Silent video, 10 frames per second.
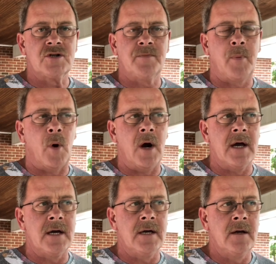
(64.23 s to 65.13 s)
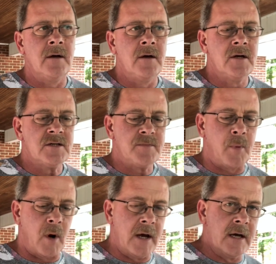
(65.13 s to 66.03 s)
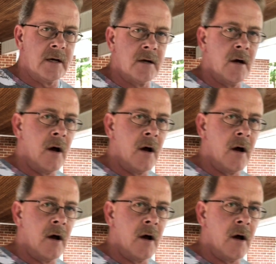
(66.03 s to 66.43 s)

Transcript: spray spraying